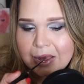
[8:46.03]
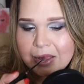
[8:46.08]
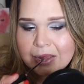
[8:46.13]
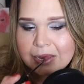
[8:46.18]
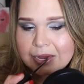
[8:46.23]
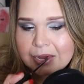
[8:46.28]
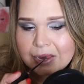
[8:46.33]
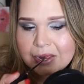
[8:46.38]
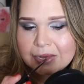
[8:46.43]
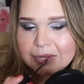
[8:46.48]

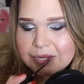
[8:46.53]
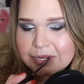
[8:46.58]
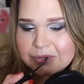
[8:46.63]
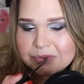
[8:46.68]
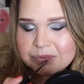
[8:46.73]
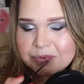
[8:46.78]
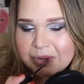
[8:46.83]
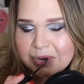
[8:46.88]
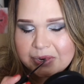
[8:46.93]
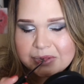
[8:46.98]
Yeah,
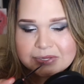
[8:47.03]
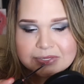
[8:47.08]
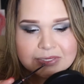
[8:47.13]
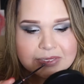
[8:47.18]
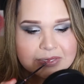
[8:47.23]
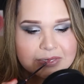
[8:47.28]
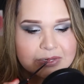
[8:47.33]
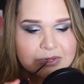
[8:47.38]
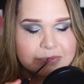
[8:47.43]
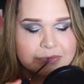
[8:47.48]
this one is
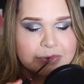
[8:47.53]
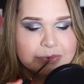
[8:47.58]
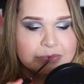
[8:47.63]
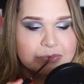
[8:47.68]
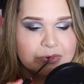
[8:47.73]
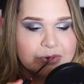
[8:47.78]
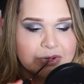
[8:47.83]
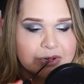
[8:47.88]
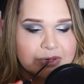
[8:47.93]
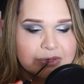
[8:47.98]
a little bit
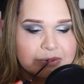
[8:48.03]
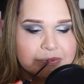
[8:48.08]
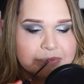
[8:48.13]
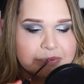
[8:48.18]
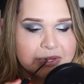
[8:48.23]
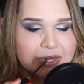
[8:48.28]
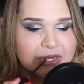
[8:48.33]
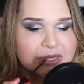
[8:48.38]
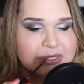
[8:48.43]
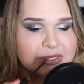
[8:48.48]
more on the
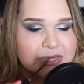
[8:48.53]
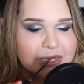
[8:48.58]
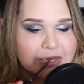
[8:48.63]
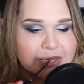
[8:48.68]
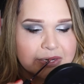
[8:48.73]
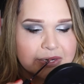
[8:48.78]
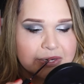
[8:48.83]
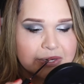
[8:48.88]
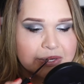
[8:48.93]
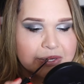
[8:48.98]
pink
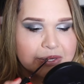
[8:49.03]
side.